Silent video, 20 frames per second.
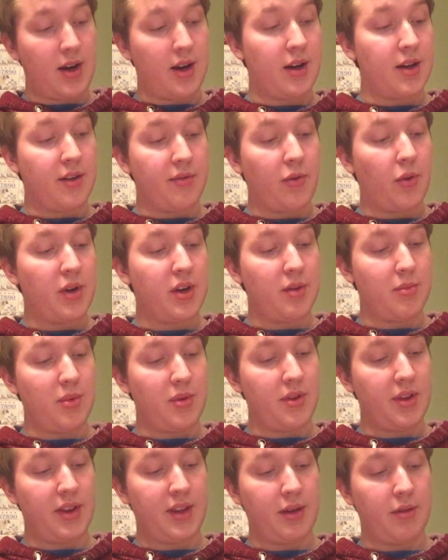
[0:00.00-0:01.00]

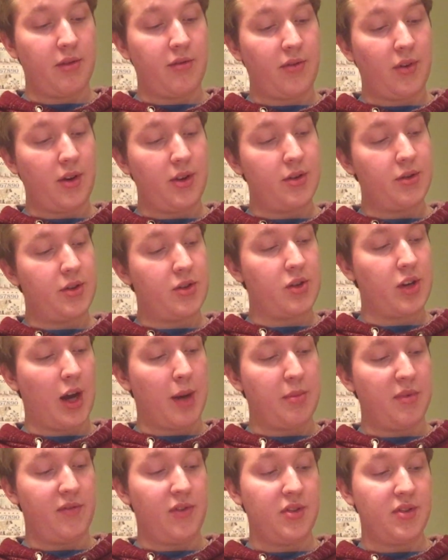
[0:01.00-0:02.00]
unavoidable that they would fall into a
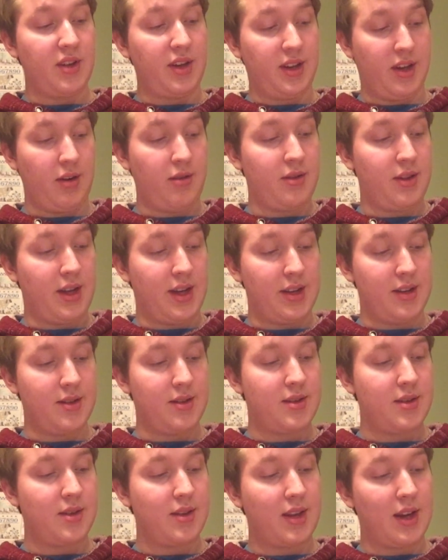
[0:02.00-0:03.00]
trap of using their
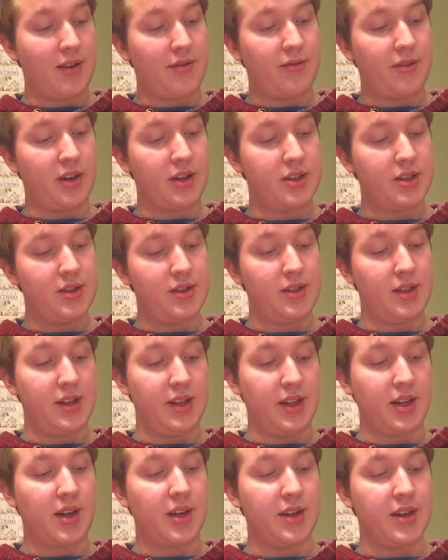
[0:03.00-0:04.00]
lens that functions to
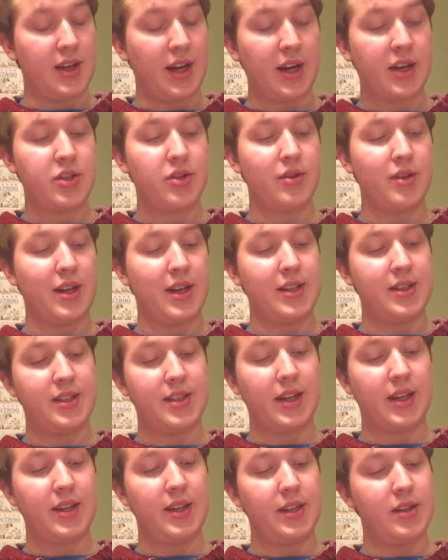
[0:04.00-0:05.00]
decontextualize
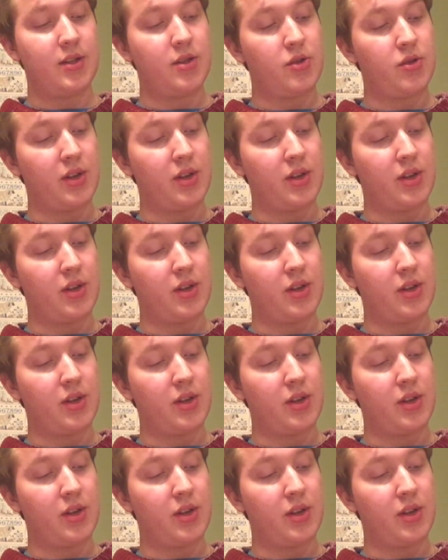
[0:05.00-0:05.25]
sickness,